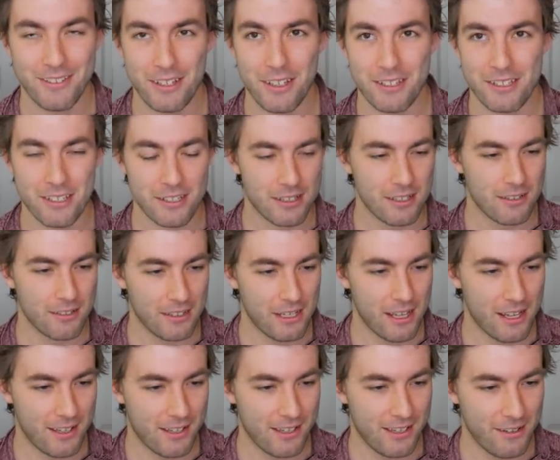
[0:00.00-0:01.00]
It
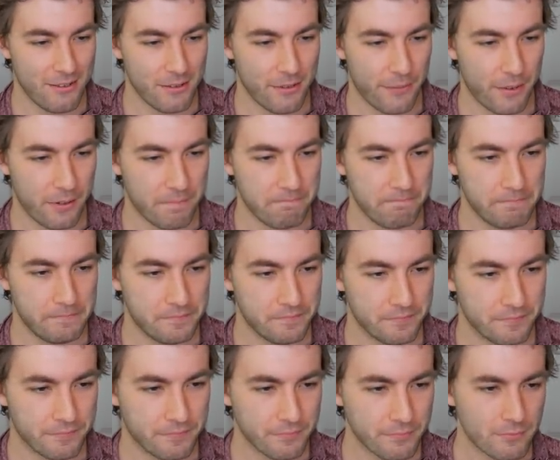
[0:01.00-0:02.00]
was fun.
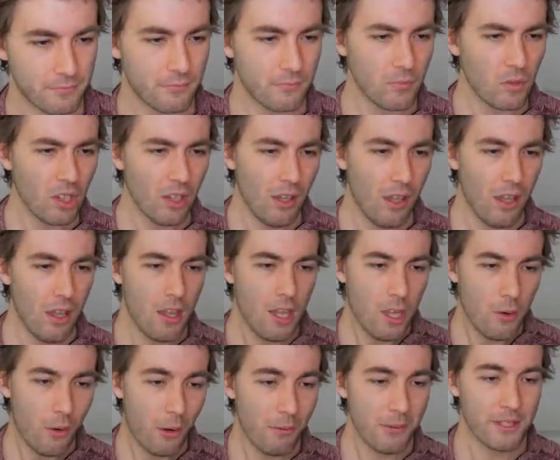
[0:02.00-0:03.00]

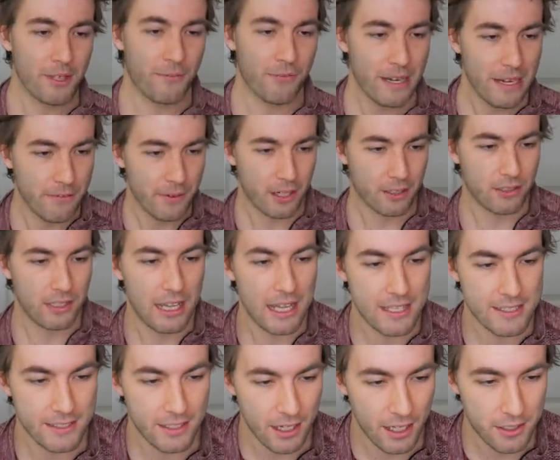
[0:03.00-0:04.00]
What was your favorite
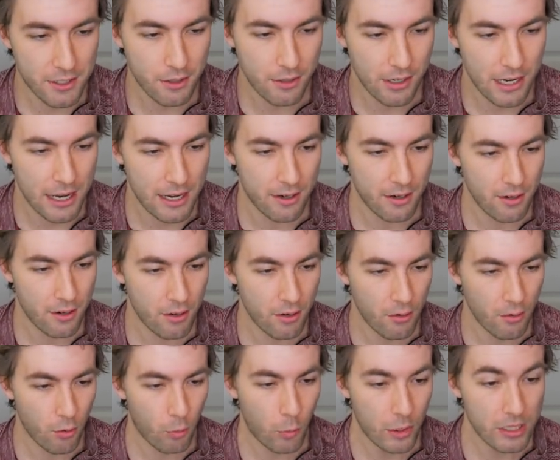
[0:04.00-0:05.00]
class in undergrad?
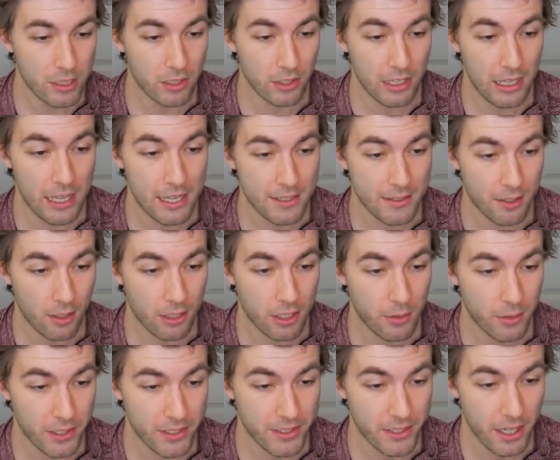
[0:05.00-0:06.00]
What class are
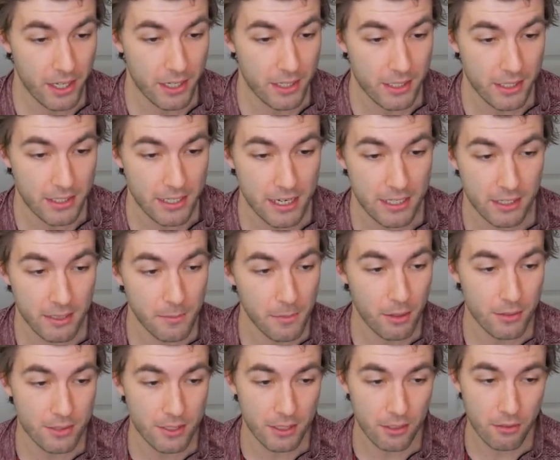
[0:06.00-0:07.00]
you excited to take the
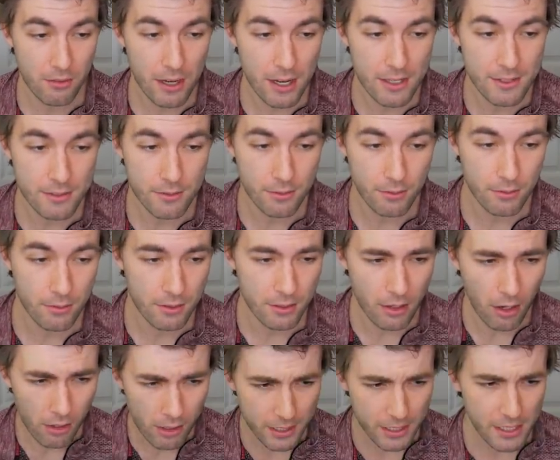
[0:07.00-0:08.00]
most in grad school?
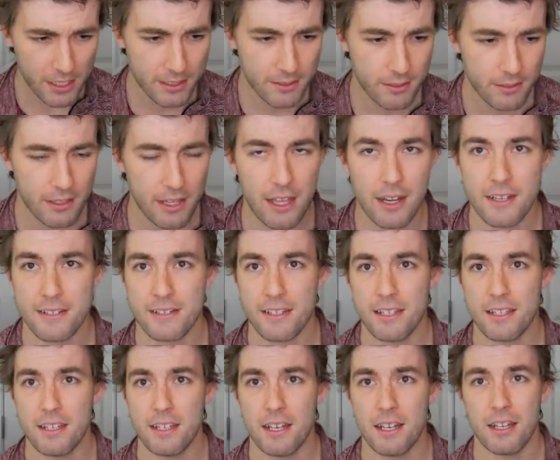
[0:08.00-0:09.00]
I already answered that. I
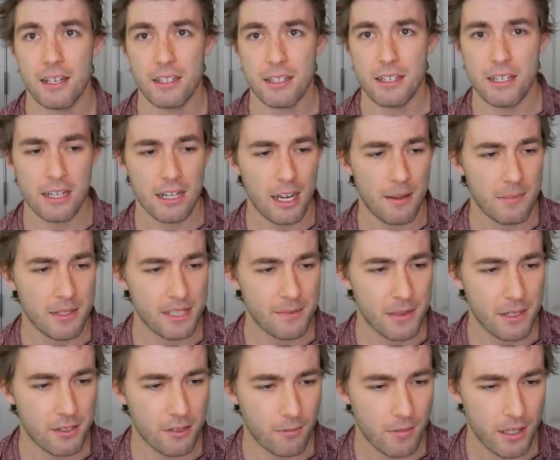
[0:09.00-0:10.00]
said E&M and
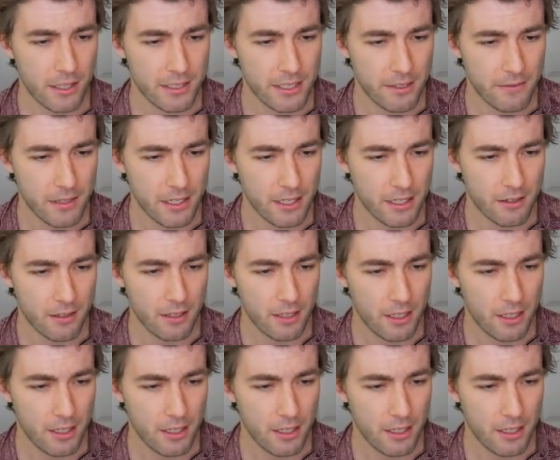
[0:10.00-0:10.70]
special relativity.